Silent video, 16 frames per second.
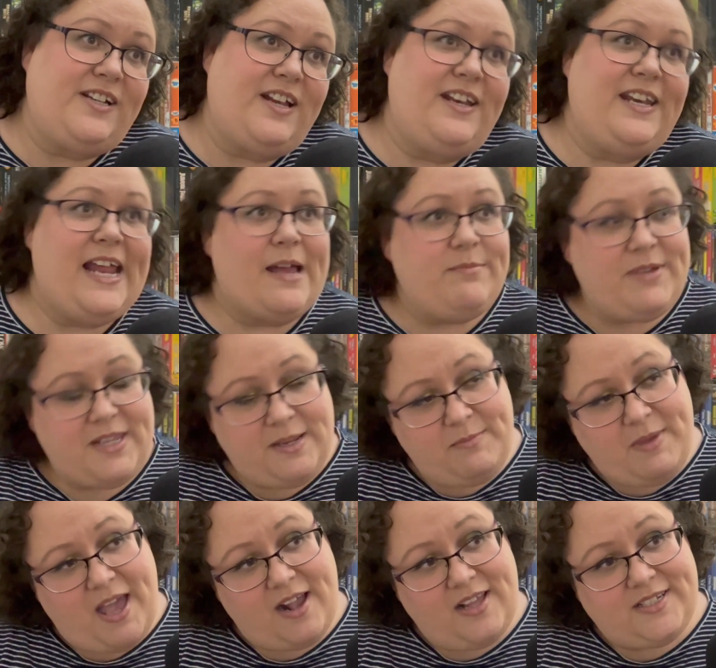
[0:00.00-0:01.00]
Now I'm getting
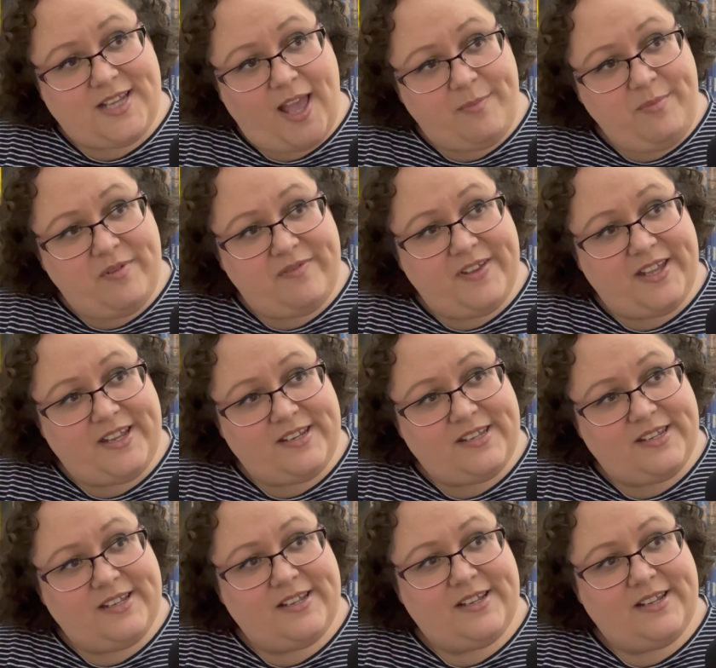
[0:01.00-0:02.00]
back on top of it.
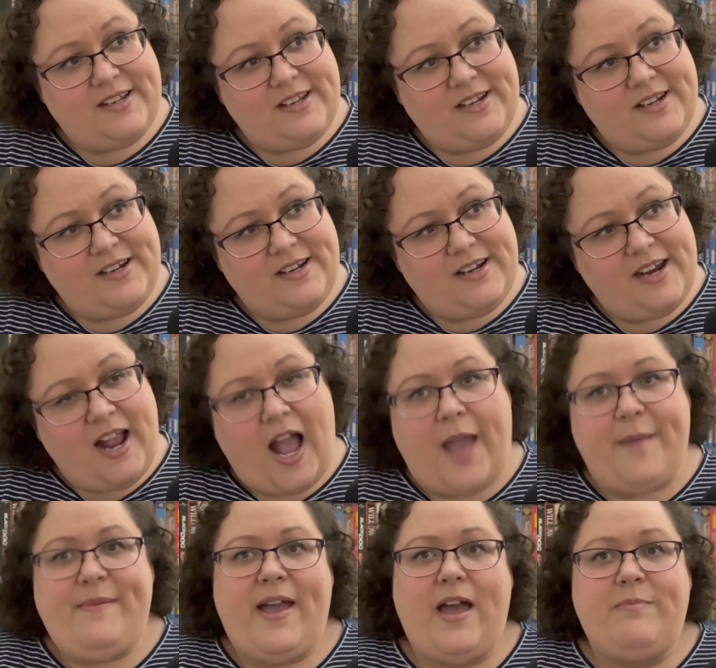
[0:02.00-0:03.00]

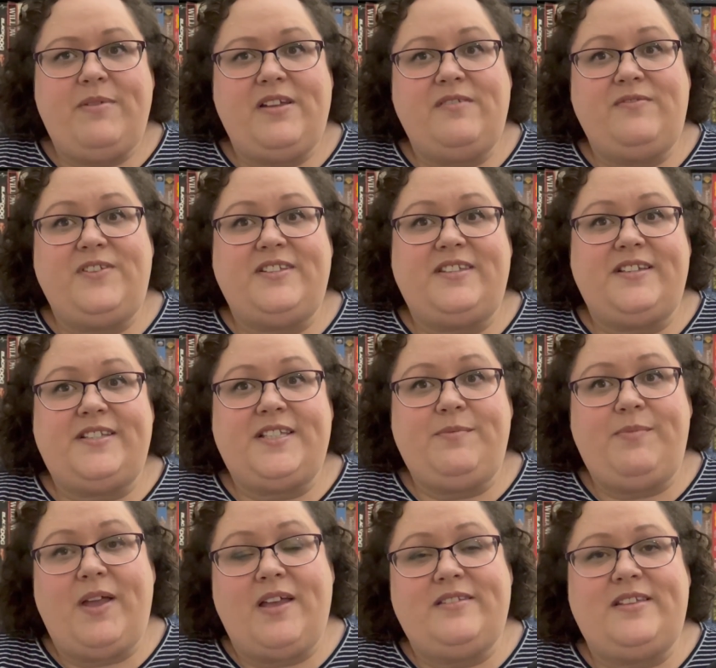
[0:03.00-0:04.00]
I'm happy of the 60
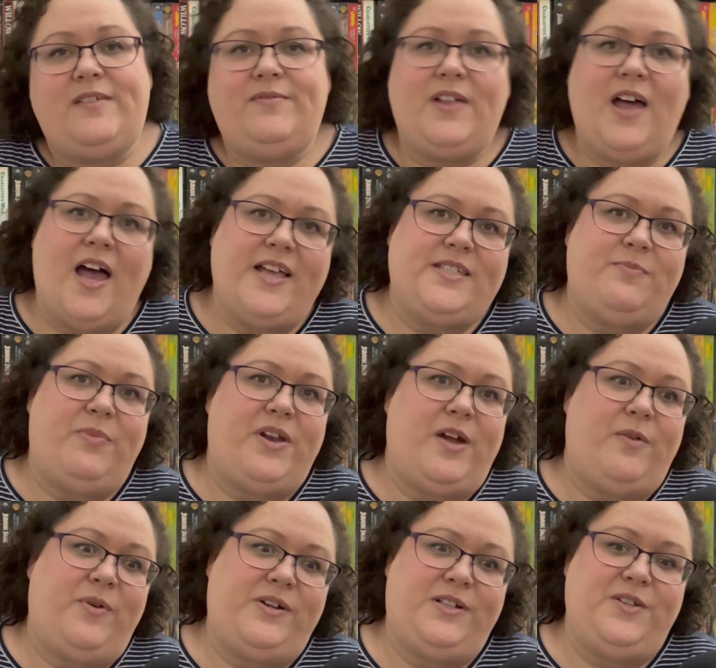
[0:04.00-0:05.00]
pounds I've lost, but I
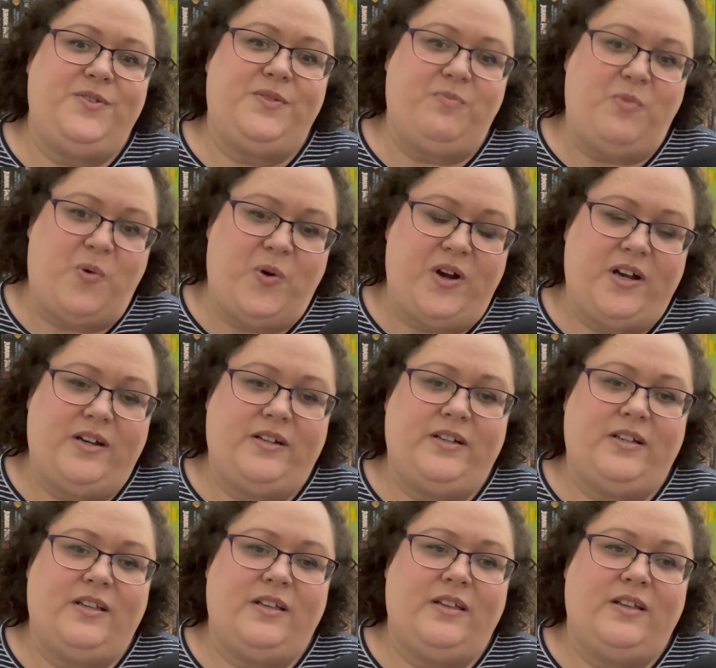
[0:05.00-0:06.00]
want to lose more.
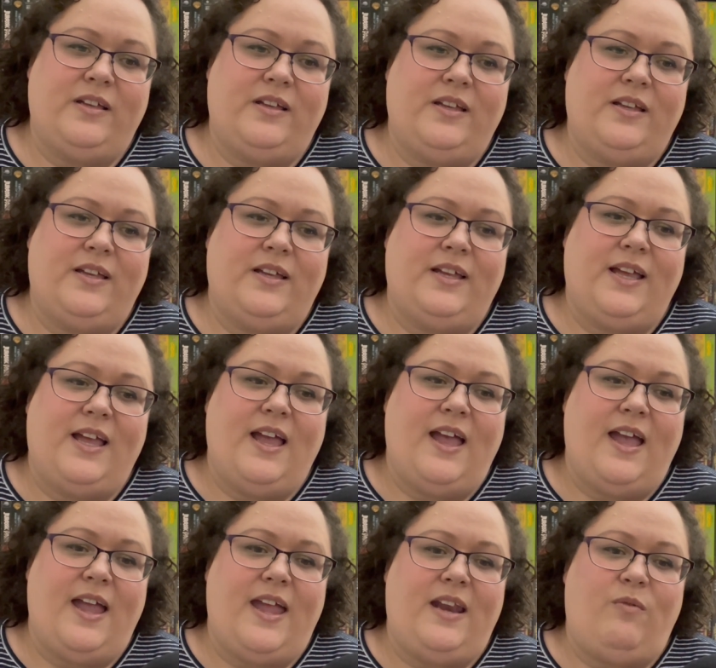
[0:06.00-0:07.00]

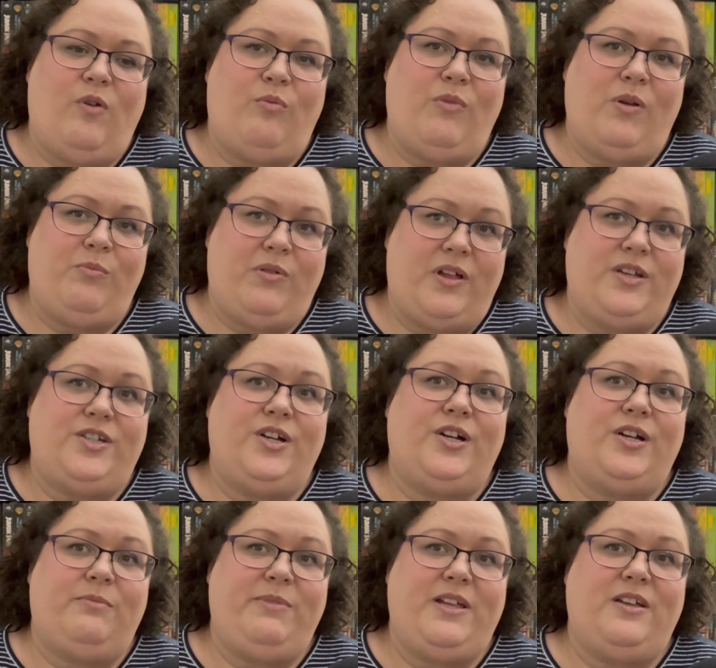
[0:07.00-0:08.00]
And I want my blood sugar
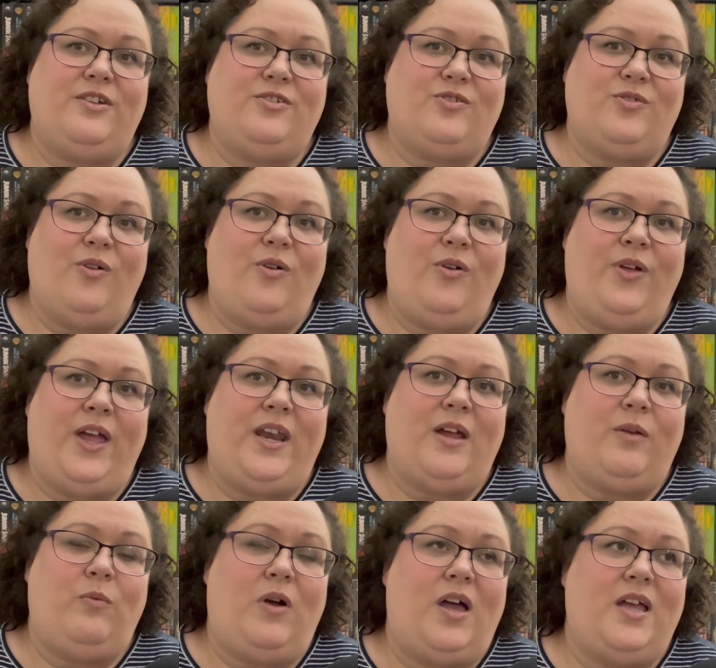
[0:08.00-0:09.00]
to be in control. And I
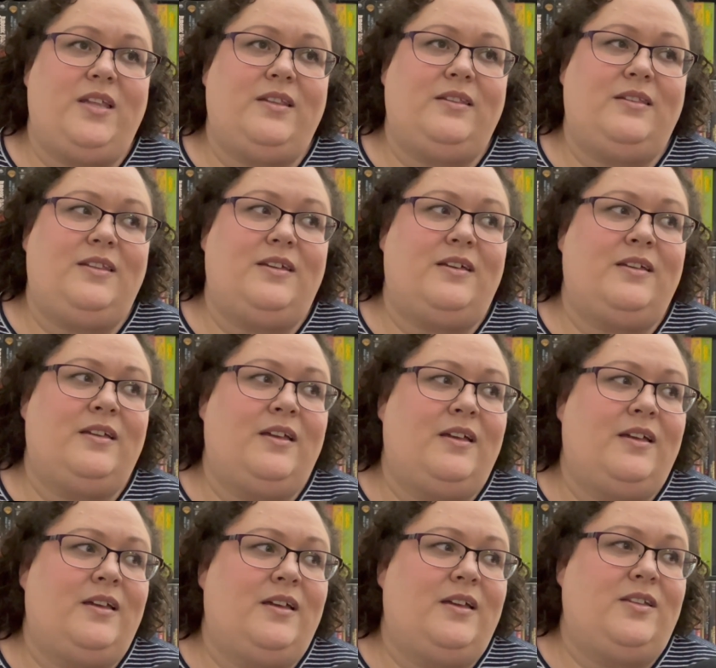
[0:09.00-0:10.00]
want the
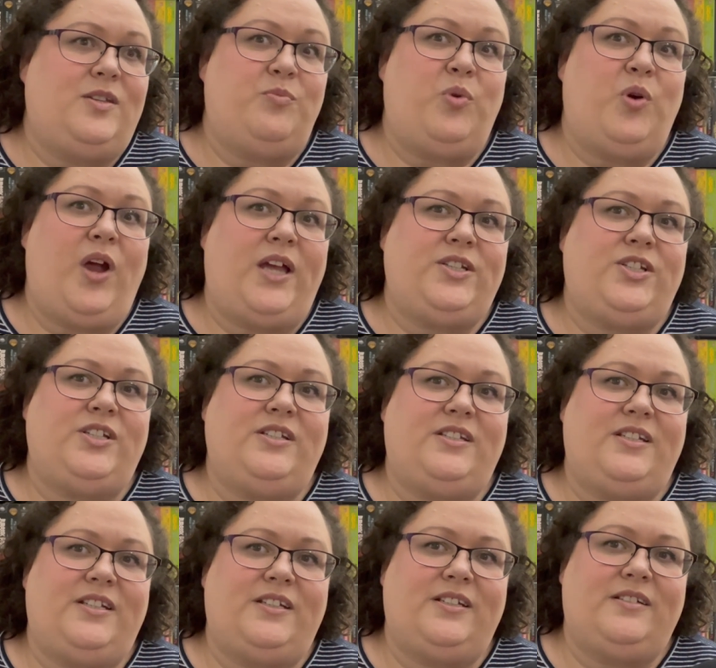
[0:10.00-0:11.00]
depression
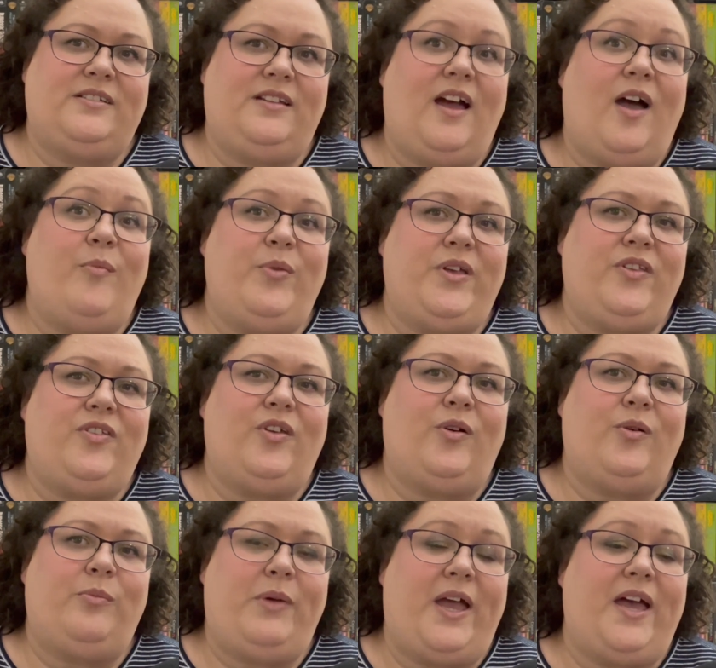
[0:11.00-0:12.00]
to not be
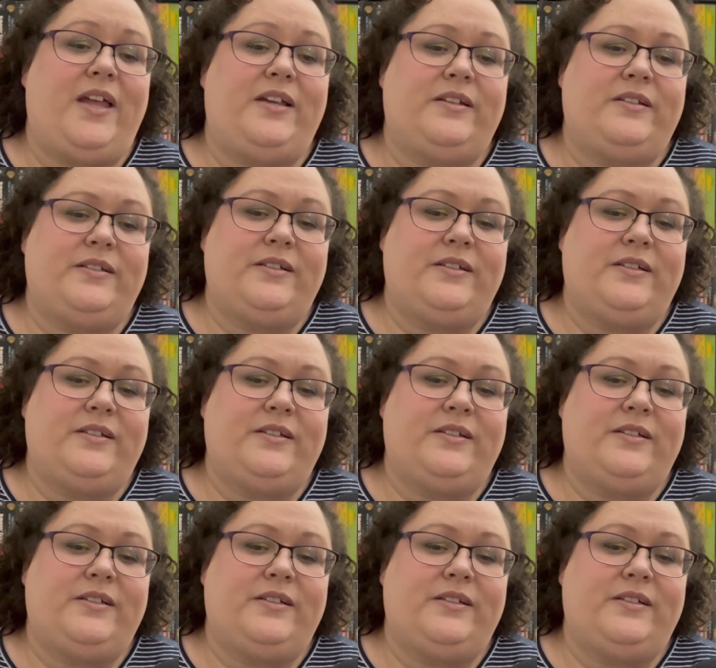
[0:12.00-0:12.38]
so bad.